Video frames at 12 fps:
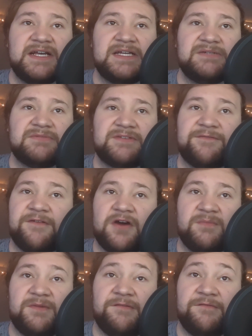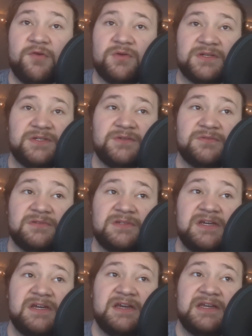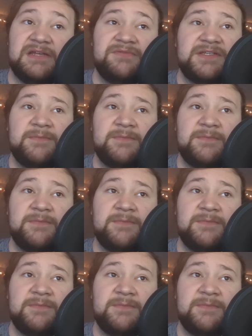It was far before noon, and he was